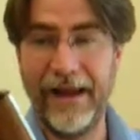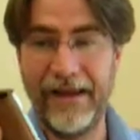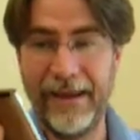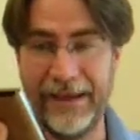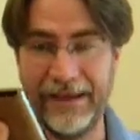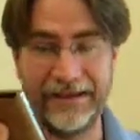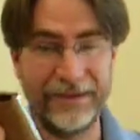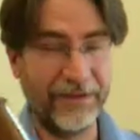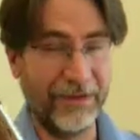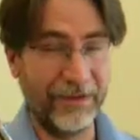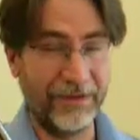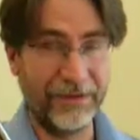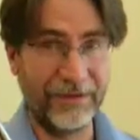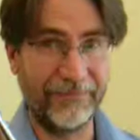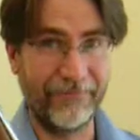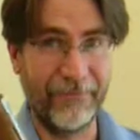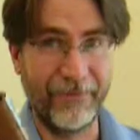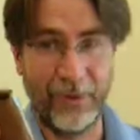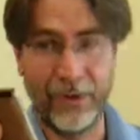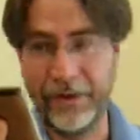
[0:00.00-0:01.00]
its use
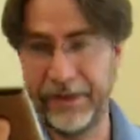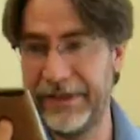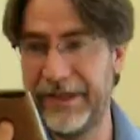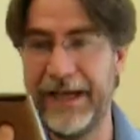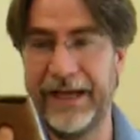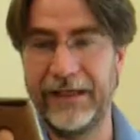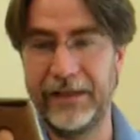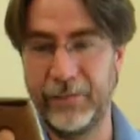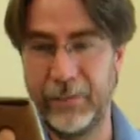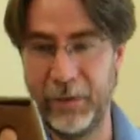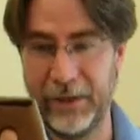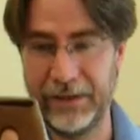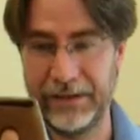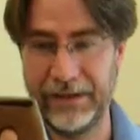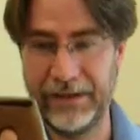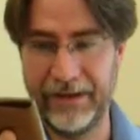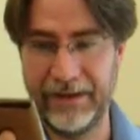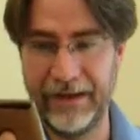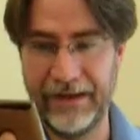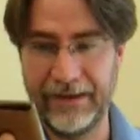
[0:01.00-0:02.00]
for textbooks
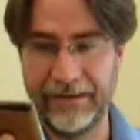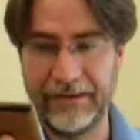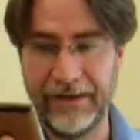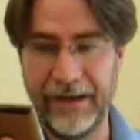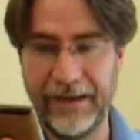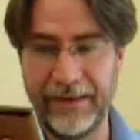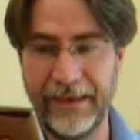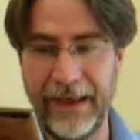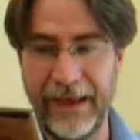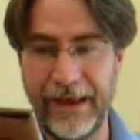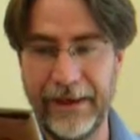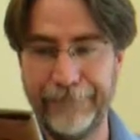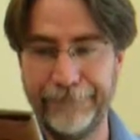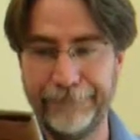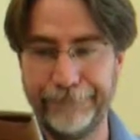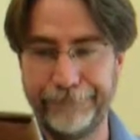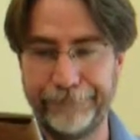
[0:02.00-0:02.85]
and things like that.